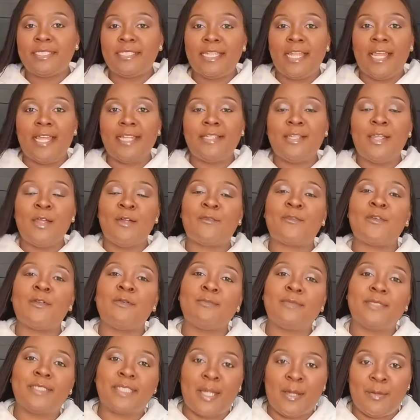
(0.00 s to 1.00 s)
Z, girl
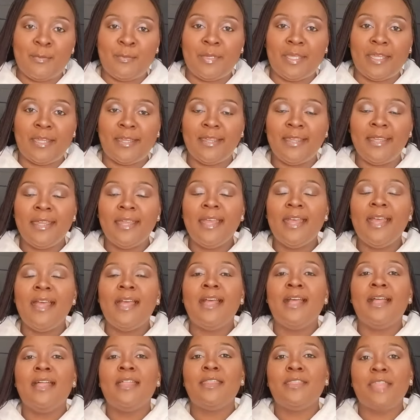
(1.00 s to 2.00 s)
from Zambia.
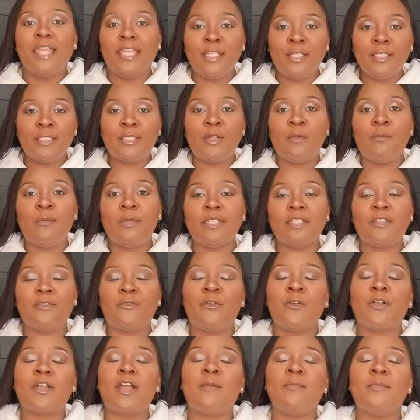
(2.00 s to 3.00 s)
Thank you so
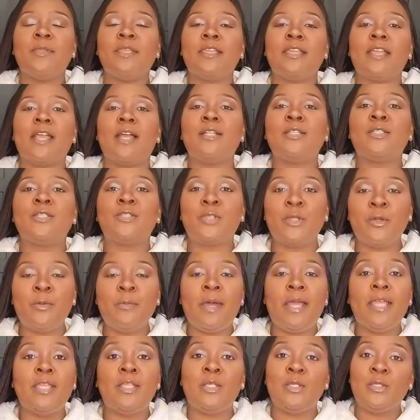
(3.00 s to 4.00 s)
much for coming to
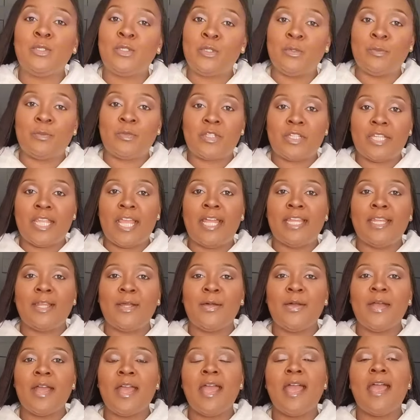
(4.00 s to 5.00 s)
my YouTube
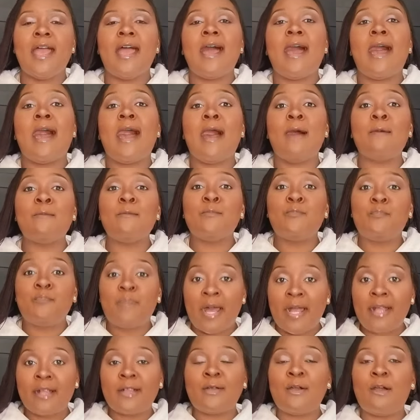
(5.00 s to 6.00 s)
channel. I'm
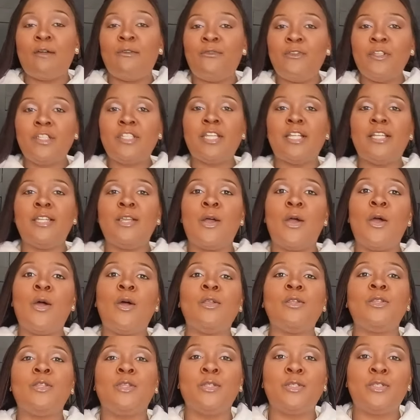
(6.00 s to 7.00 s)
back officially
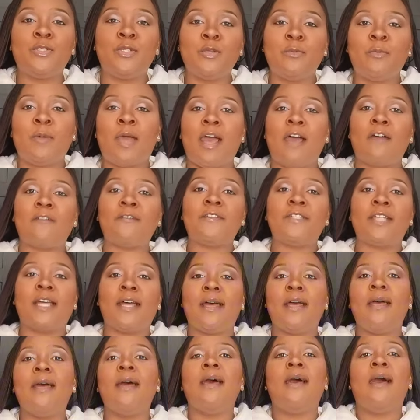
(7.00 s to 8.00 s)
on YouTube
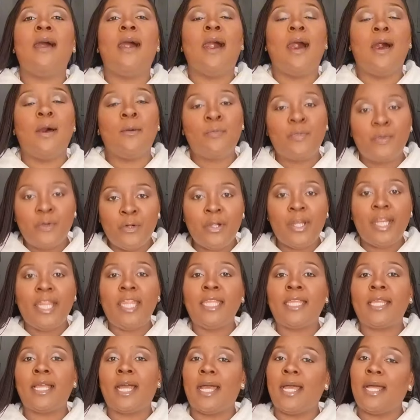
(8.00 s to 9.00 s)
after a
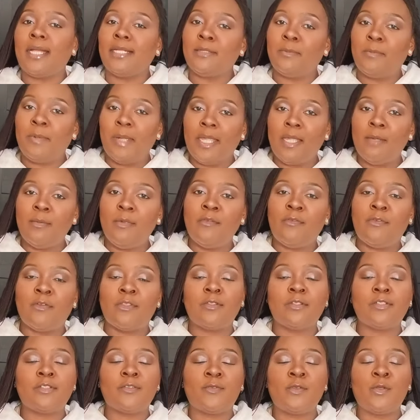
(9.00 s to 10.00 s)
break. I had a baby.
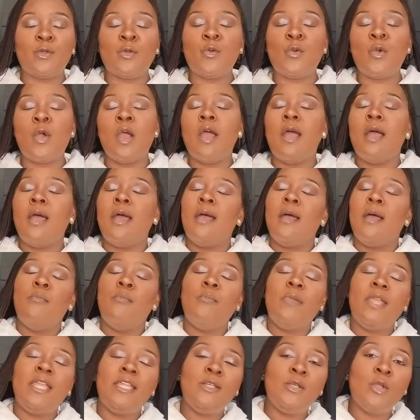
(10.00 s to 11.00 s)
For those of you who
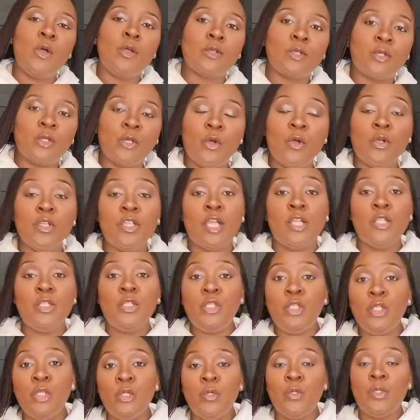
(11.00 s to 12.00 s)
may not know, you're
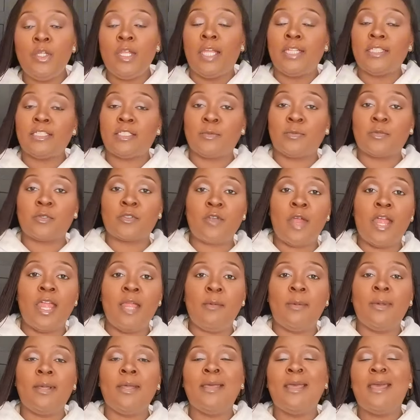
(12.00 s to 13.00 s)
new, you're a
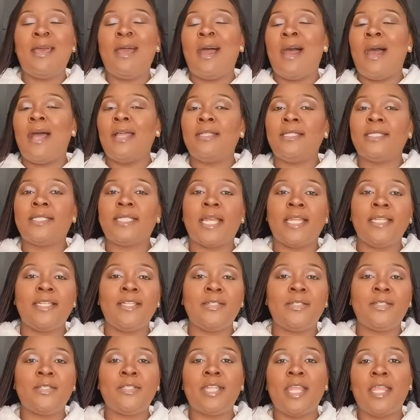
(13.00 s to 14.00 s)
subscriber, I
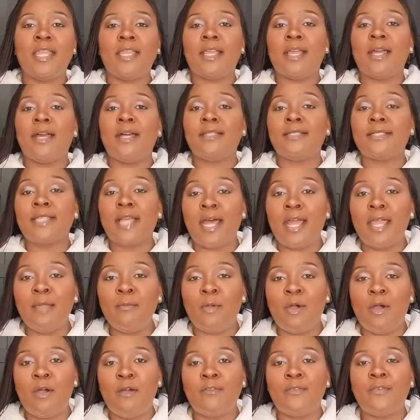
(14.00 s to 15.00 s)
decided to take a
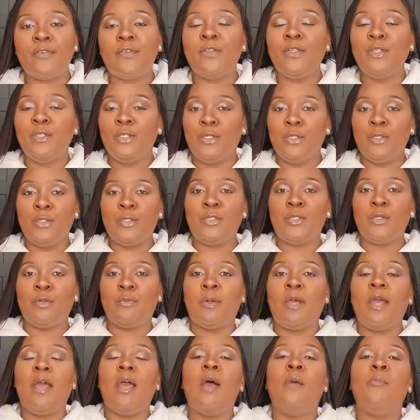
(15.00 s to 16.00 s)
time off
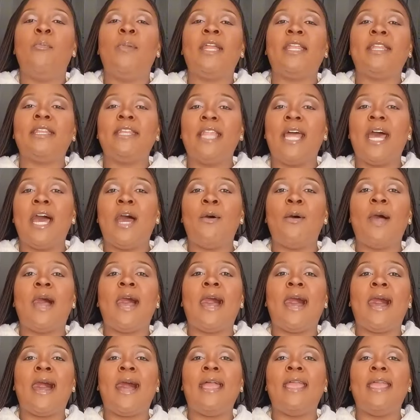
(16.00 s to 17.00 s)
YouTube, but
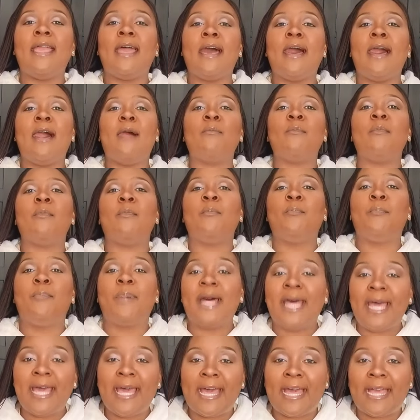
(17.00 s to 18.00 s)
now I am
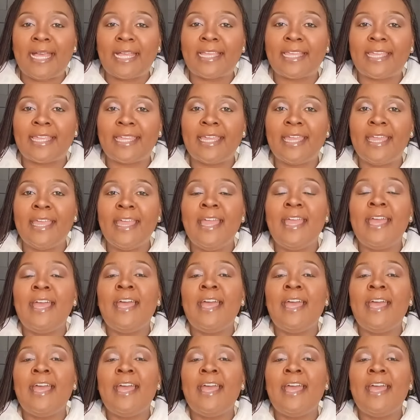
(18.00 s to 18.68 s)
back.